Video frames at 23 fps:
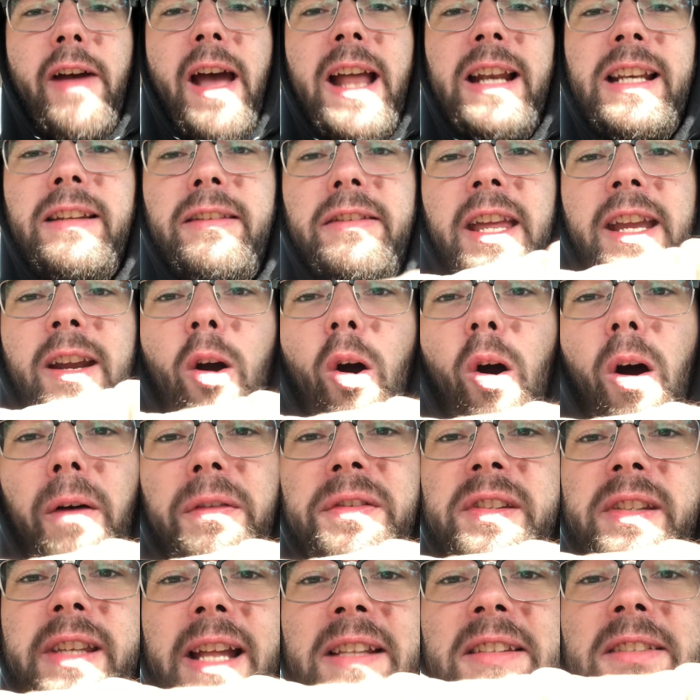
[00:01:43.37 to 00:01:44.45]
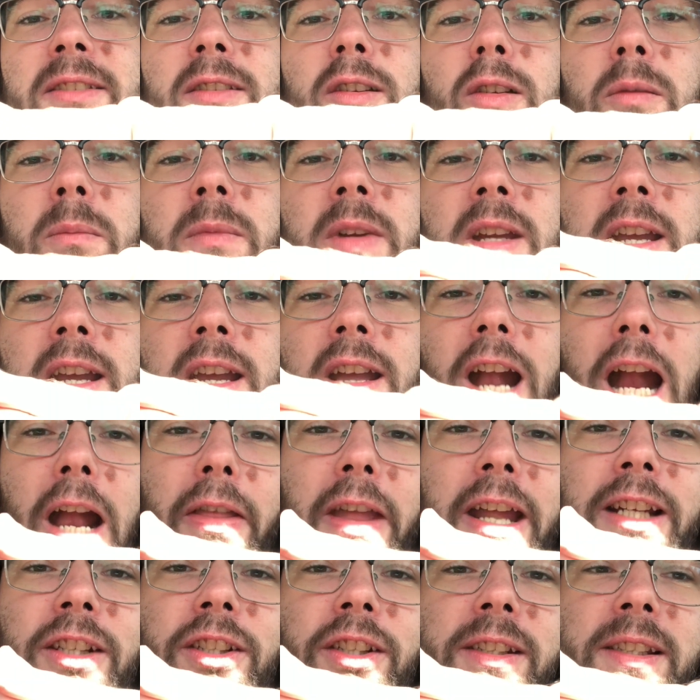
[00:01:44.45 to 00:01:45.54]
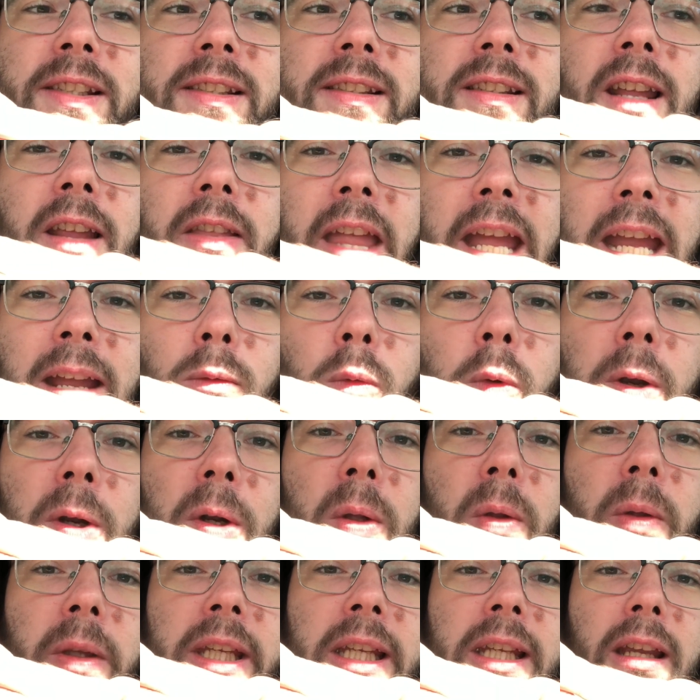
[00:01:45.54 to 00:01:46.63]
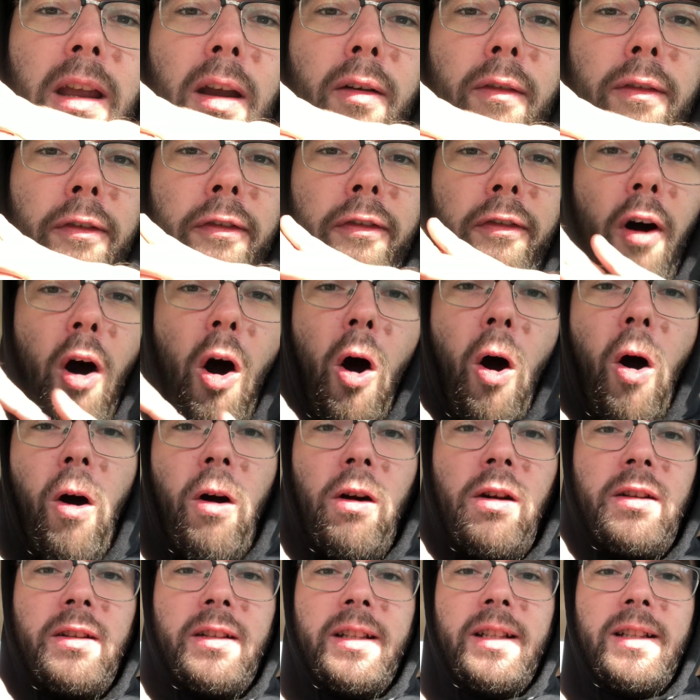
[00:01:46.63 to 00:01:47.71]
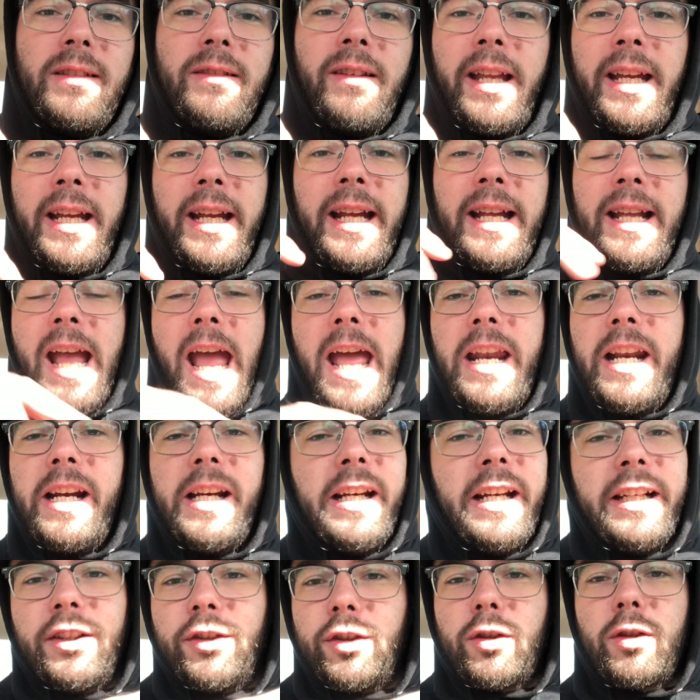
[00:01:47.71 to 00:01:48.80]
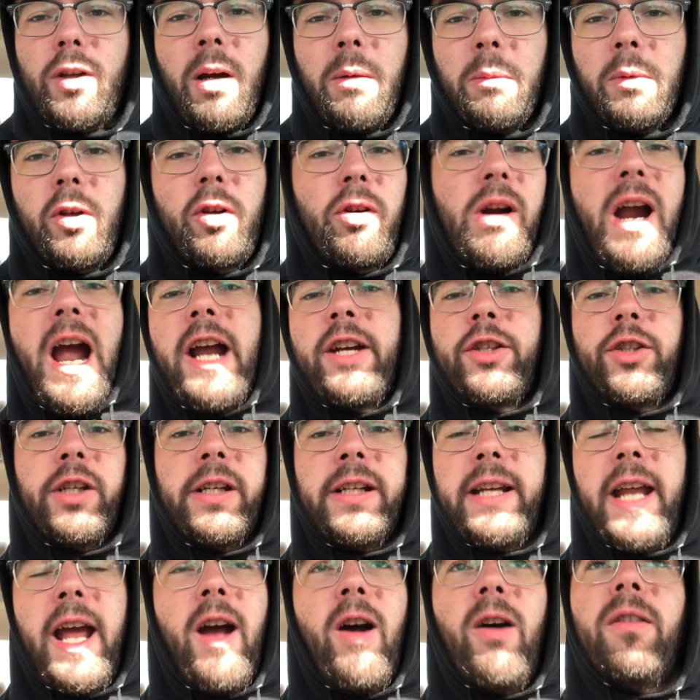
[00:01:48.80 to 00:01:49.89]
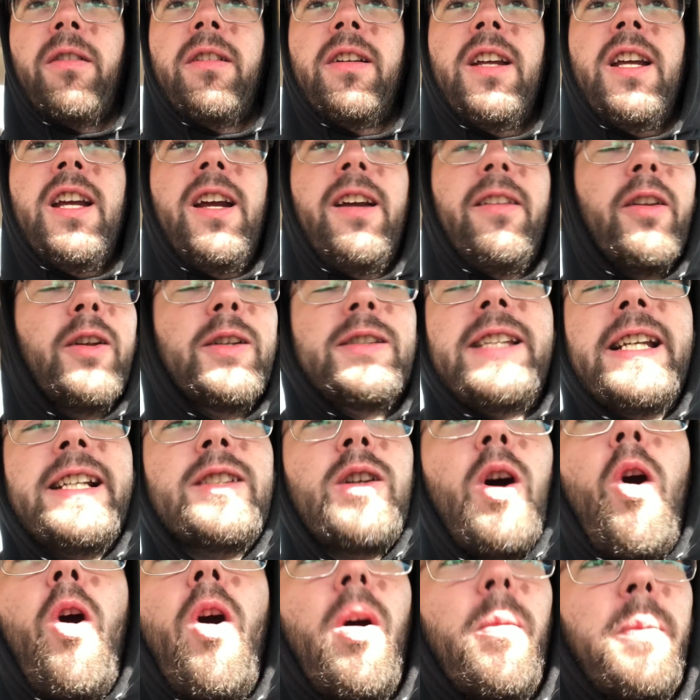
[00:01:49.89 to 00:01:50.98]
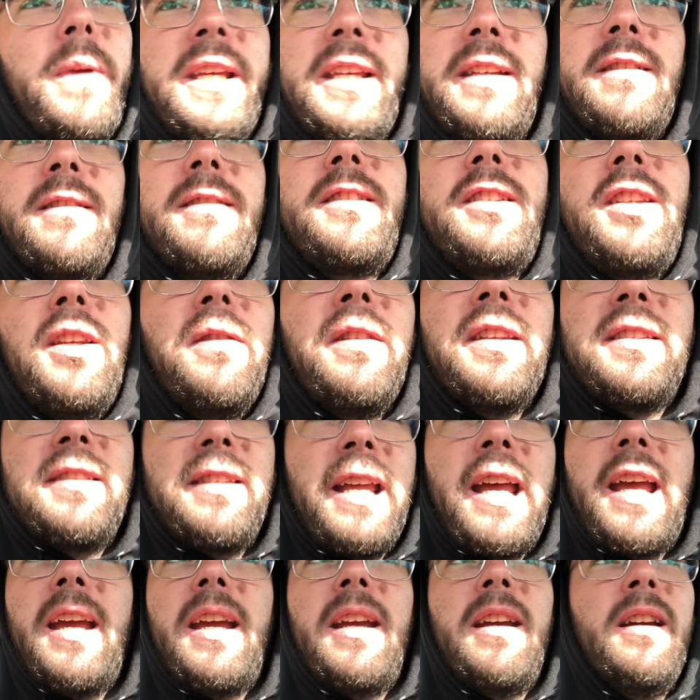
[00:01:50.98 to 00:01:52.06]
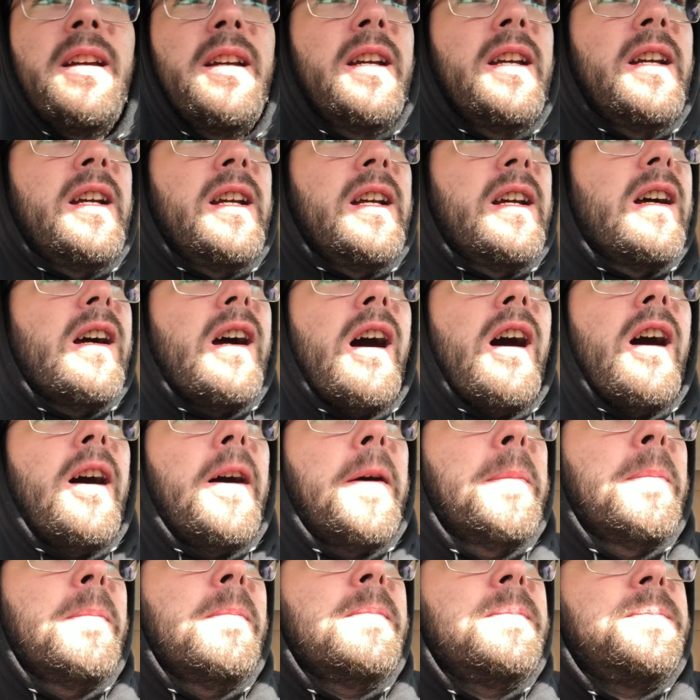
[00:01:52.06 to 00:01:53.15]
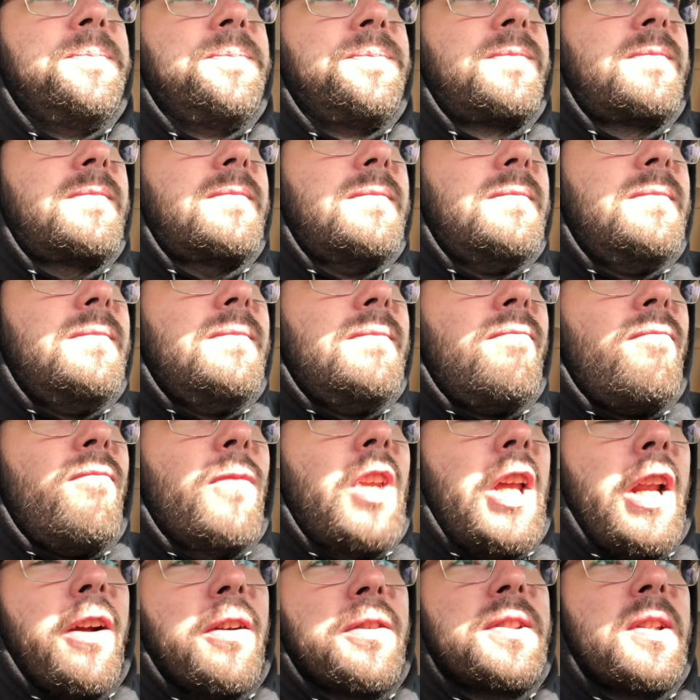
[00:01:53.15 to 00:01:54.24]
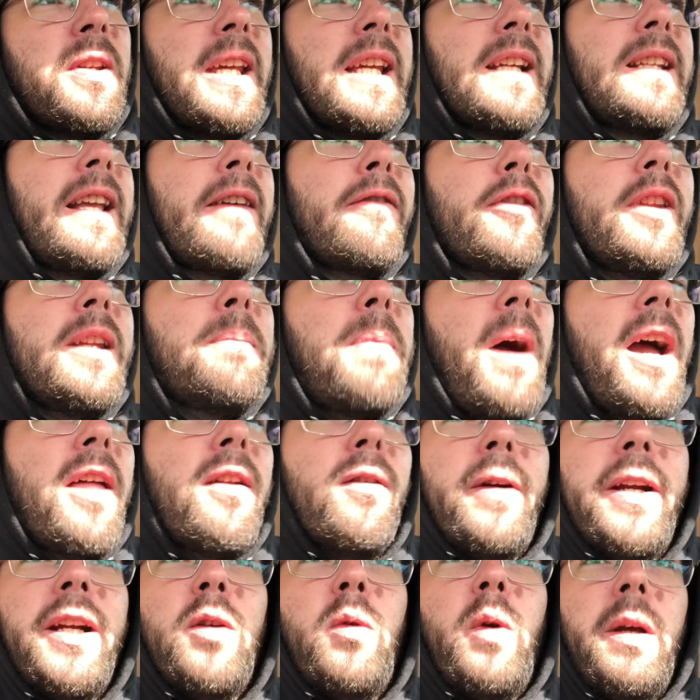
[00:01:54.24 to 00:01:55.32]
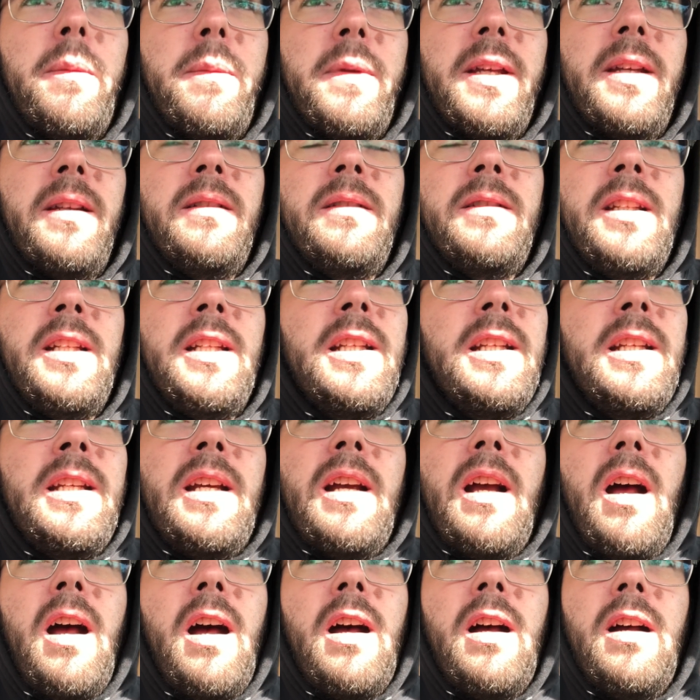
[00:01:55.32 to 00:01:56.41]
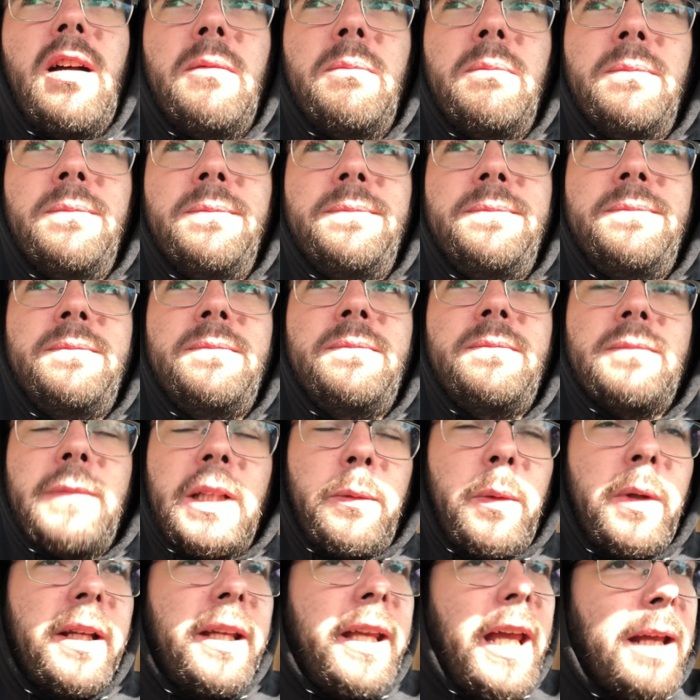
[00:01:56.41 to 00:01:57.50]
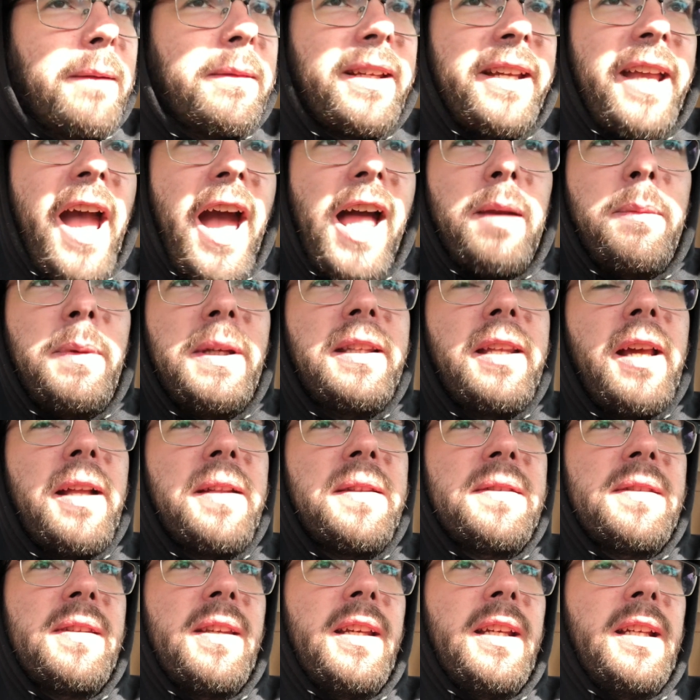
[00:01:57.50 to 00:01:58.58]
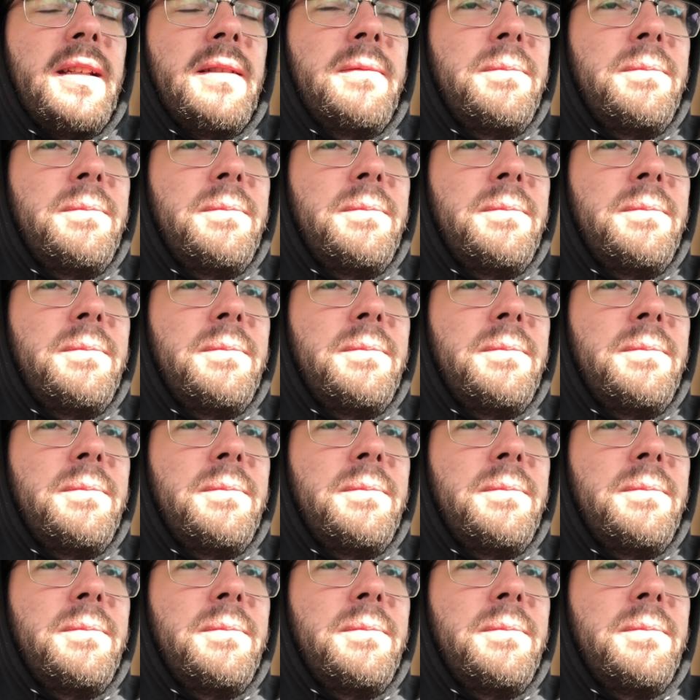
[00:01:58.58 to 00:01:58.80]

anything offsets them, they literally fall. And then they just come crashing down. Those things haunt me to this day. So definitely buy the right equipment. When it came to canopy tents, I